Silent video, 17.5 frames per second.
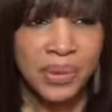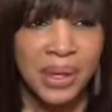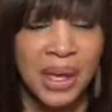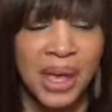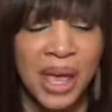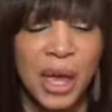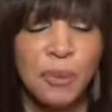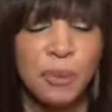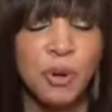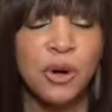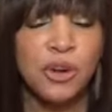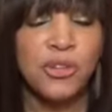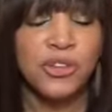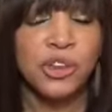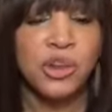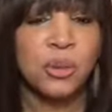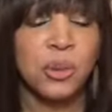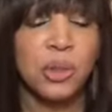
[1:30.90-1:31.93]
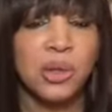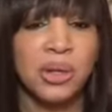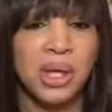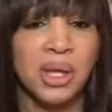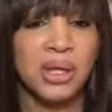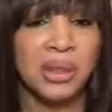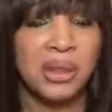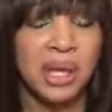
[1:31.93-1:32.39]
a perfumer
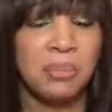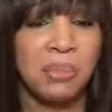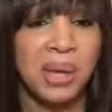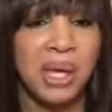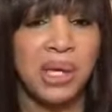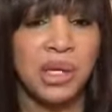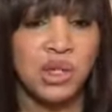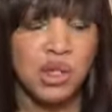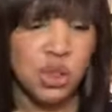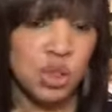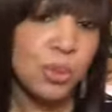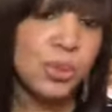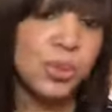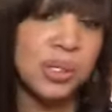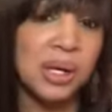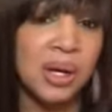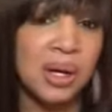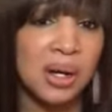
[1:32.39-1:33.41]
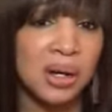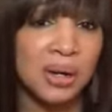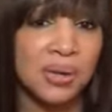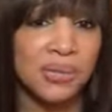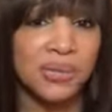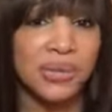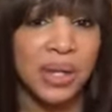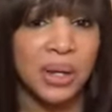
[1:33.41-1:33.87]
that they make dupes
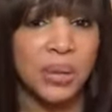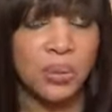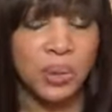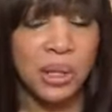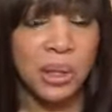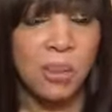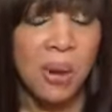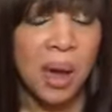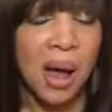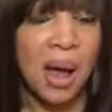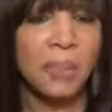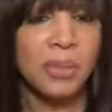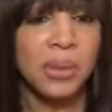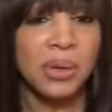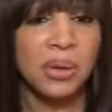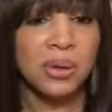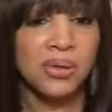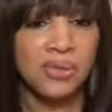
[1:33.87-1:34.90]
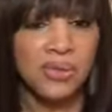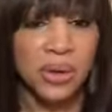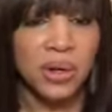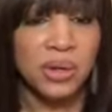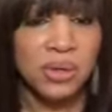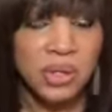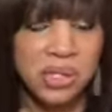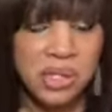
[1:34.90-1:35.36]
of like really popular
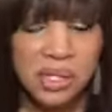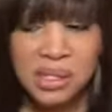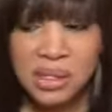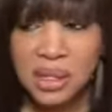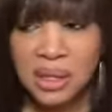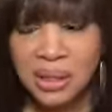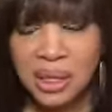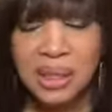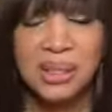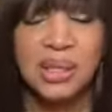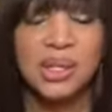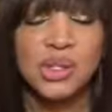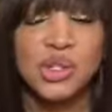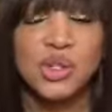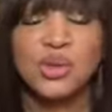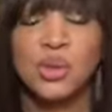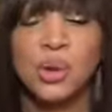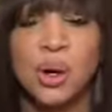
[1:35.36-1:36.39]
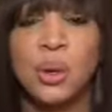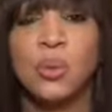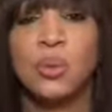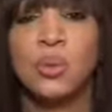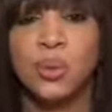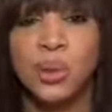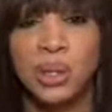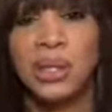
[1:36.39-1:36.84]
fragrances, and I think they do a
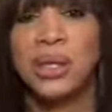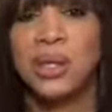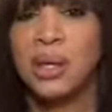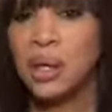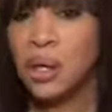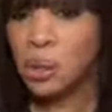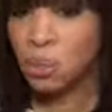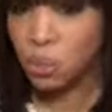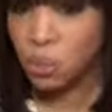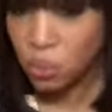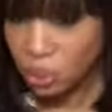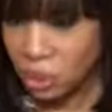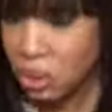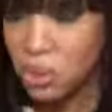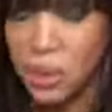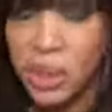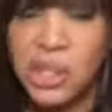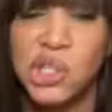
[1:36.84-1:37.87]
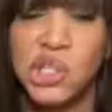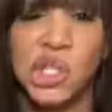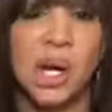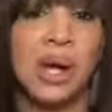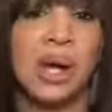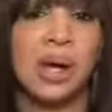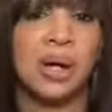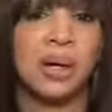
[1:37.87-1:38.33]
really great
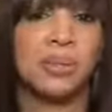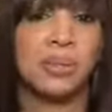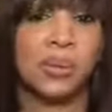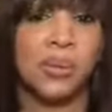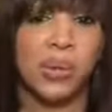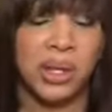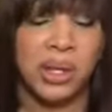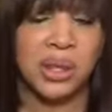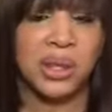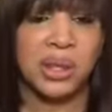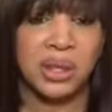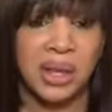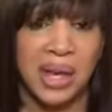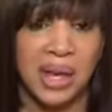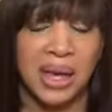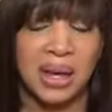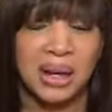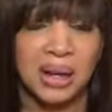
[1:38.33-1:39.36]
job with that.